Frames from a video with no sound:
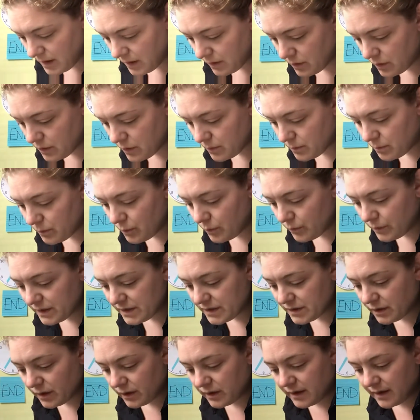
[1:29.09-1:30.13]
the movie
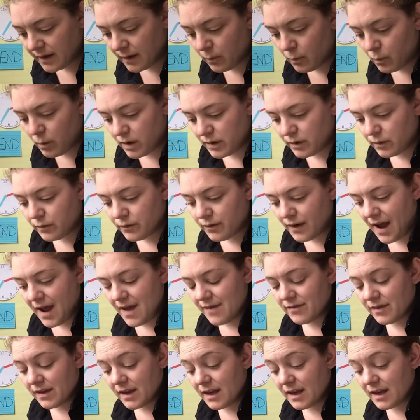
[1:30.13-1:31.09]
started at 1:05.